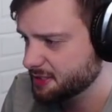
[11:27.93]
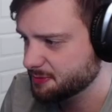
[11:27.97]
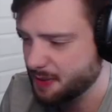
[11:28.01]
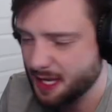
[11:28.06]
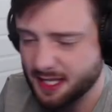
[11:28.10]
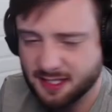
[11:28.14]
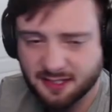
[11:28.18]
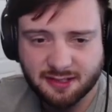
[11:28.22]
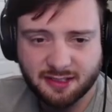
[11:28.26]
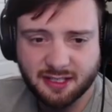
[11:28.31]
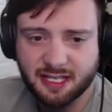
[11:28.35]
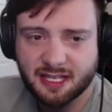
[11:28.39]

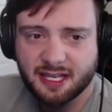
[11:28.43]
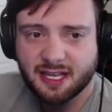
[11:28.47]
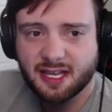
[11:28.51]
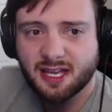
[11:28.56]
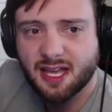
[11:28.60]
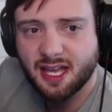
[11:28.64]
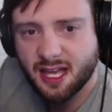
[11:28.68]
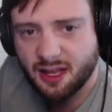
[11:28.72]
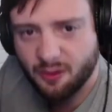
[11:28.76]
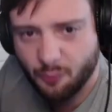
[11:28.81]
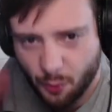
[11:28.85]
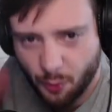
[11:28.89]
Basically,
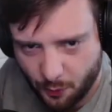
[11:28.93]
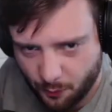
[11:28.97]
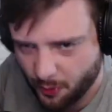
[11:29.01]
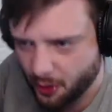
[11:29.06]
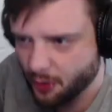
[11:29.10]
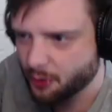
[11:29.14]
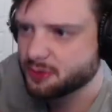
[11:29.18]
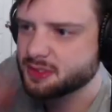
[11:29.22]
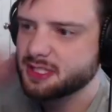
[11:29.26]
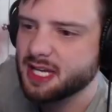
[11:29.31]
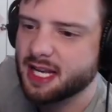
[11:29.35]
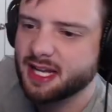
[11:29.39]
we're
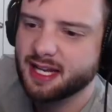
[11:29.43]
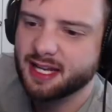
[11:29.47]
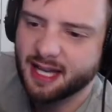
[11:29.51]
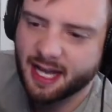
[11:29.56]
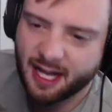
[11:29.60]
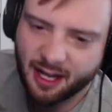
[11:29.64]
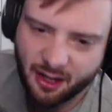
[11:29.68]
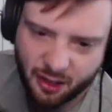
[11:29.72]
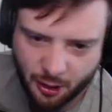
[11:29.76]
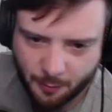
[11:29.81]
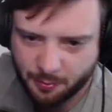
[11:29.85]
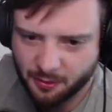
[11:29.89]
rotating
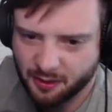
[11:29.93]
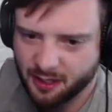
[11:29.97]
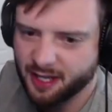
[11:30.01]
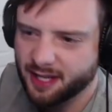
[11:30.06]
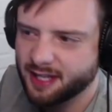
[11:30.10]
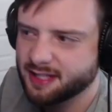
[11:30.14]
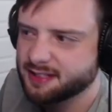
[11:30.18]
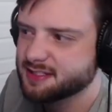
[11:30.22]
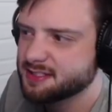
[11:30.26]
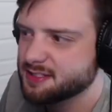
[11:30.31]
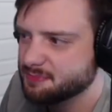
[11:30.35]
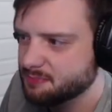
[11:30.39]
out our
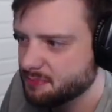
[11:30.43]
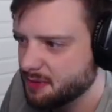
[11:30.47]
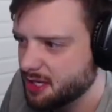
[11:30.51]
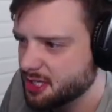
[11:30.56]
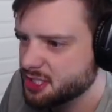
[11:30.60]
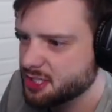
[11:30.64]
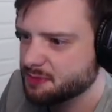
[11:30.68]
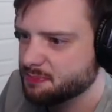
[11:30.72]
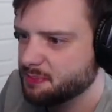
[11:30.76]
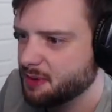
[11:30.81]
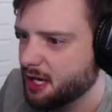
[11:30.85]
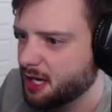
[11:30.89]
planes as
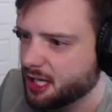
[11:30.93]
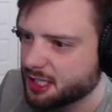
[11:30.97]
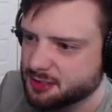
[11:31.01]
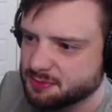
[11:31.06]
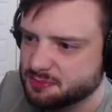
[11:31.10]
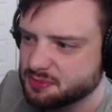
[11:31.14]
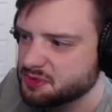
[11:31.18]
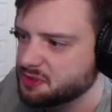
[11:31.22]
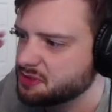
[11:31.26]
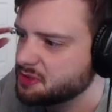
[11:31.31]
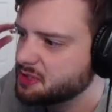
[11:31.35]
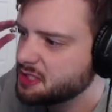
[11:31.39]
much as
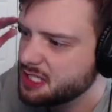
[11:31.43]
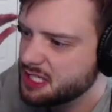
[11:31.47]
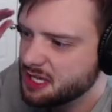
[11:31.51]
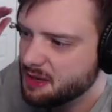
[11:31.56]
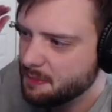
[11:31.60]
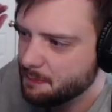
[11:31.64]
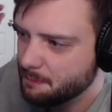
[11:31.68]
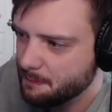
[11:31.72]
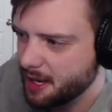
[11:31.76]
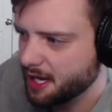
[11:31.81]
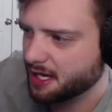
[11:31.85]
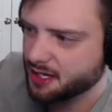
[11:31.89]
possible,
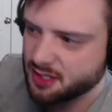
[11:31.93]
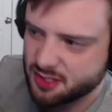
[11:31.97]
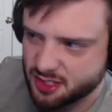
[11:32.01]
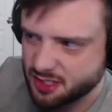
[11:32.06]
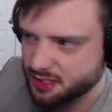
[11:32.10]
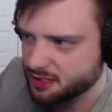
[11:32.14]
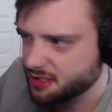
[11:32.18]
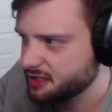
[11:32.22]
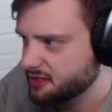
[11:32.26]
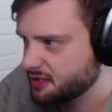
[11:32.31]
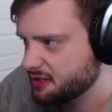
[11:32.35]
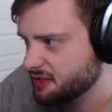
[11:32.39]
making
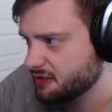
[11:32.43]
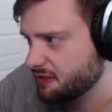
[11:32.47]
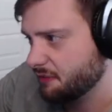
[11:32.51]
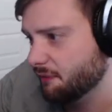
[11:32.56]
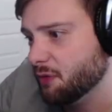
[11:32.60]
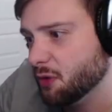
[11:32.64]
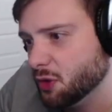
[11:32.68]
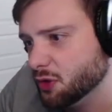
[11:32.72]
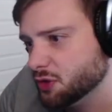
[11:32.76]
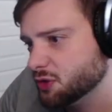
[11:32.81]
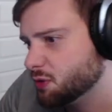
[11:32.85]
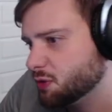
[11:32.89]
sure that there's a
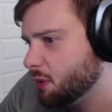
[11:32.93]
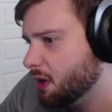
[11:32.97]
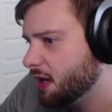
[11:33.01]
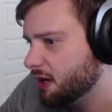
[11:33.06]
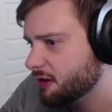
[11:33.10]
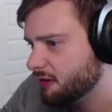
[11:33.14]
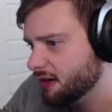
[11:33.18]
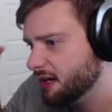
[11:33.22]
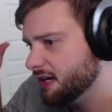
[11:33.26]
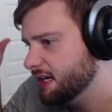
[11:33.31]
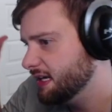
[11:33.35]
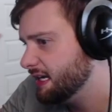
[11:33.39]
full
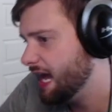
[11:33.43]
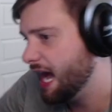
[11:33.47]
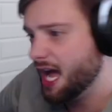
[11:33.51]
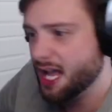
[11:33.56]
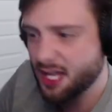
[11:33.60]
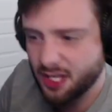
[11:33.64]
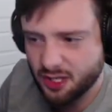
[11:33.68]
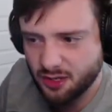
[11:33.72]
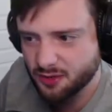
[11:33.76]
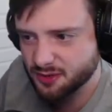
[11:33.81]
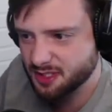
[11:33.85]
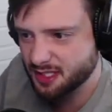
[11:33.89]
squadron, not
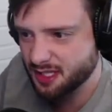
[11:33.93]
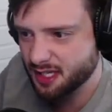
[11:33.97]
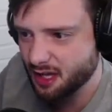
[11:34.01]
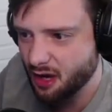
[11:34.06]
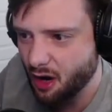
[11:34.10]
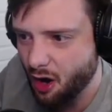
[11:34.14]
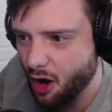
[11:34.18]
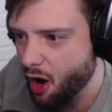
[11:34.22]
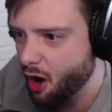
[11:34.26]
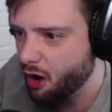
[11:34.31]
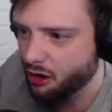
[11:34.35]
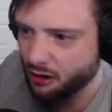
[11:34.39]
using
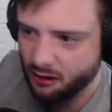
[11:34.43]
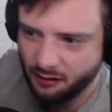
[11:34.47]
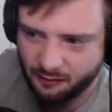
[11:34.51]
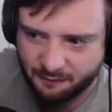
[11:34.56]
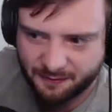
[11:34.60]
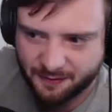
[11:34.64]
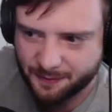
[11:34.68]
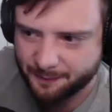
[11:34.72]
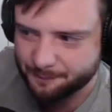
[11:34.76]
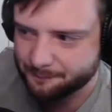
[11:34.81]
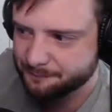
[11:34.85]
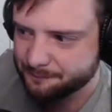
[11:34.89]
all of
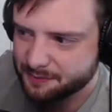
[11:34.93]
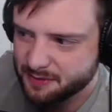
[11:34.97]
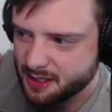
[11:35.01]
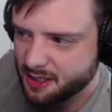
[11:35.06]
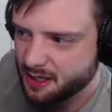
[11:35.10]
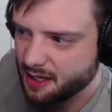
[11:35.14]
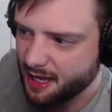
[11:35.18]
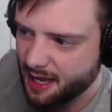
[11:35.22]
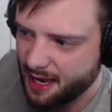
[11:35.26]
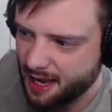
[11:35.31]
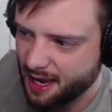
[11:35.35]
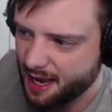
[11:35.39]
them
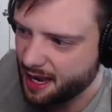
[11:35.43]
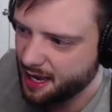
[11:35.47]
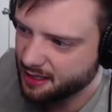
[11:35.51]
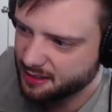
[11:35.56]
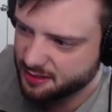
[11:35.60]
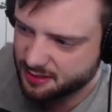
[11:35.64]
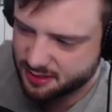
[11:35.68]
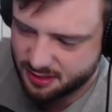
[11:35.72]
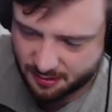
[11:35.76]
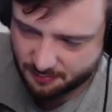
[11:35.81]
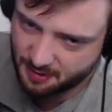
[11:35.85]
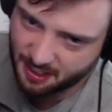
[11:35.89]

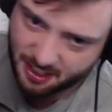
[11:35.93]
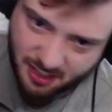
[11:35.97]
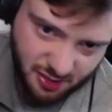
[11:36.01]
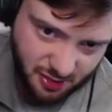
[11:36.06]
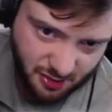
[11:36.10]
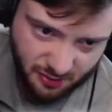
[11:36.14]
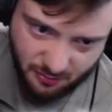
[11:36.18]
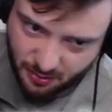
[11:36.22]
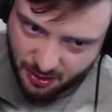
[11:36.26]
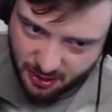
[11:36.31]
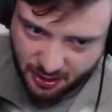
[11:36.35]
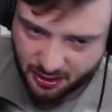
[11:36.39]
to make
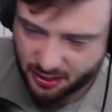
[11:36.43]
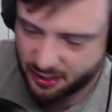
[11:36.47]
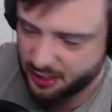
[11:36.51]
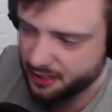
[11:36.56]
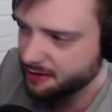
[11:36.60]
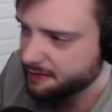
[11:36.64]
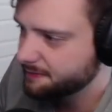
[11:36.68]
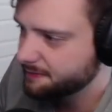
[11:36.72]
sure we're good.